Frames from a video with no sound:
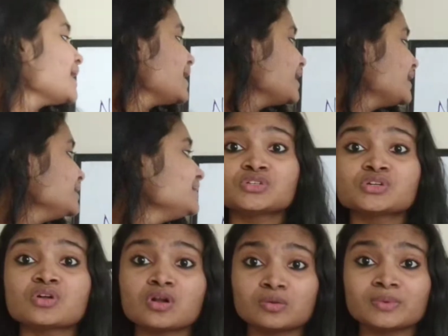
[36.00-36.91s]
And you
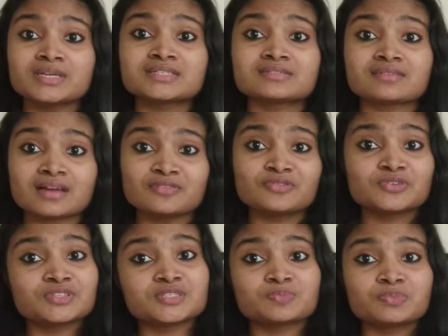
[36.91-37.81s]
should always try
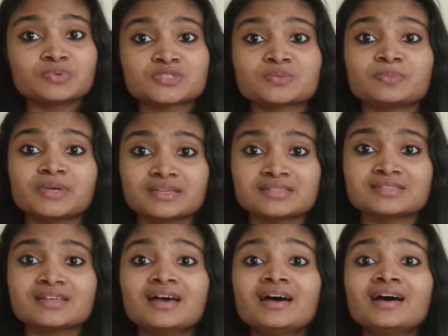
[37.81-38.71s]
for this post,
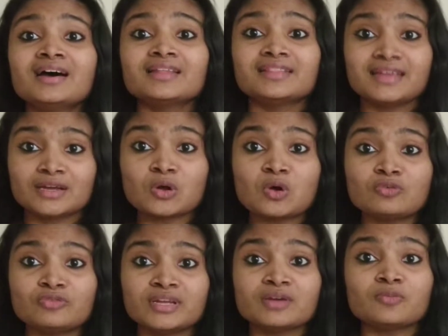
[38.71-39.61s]
because they are
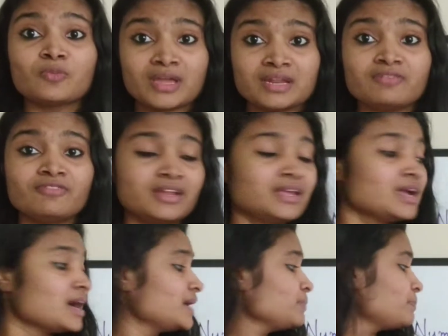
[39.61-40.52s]
offering a very, very
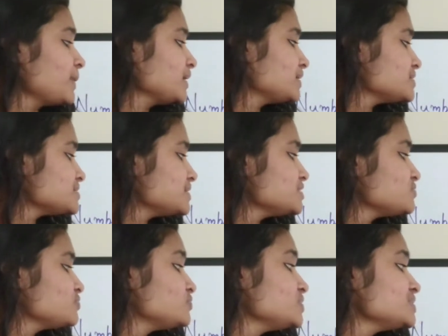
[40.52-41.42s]
high package, that is
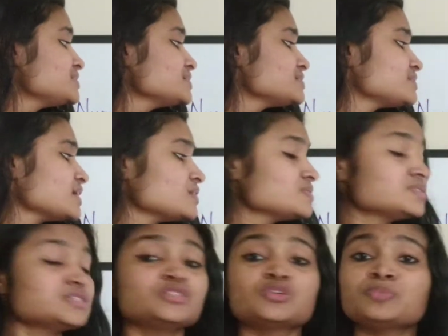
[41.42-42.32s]

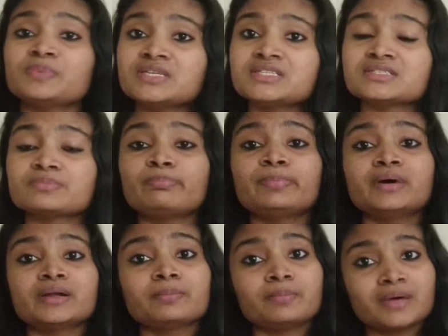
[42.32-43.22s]
56,000 rupees
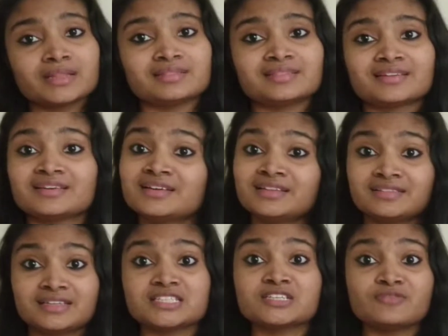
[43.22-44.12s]
per month.
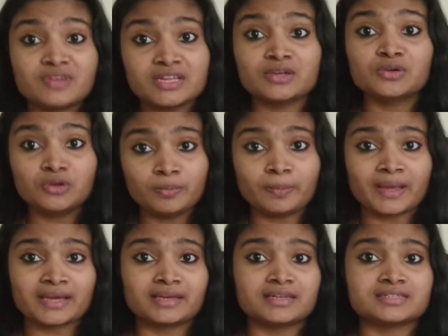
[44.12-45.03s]
That is a very good
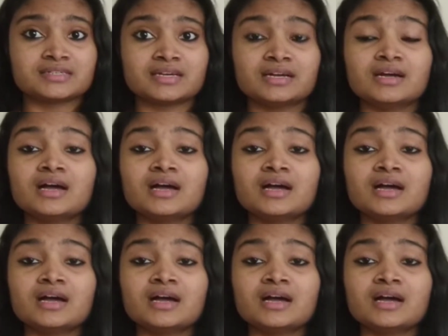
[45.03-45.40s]
package.